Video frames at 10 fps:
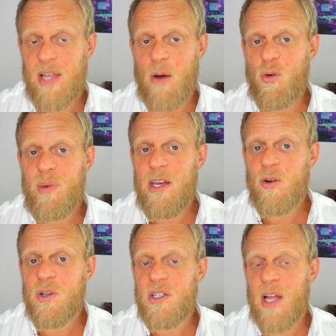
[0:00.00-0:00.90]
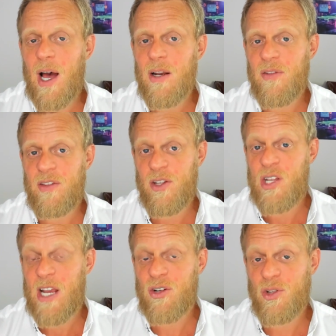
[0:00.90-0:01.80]
that would be a good start. Then the
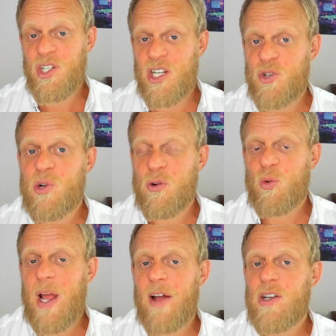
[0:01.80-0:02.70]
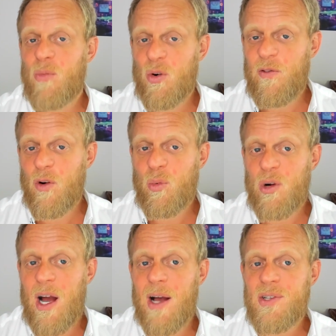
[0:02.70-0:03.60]
technology can trickle down to more affordable
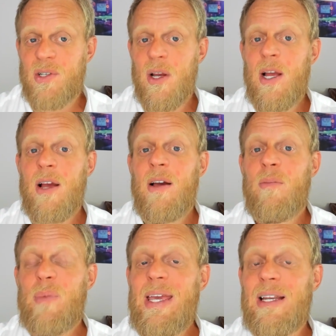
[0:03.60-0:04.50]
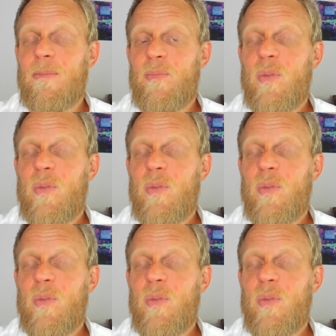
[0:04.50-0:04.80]
cars. Mean,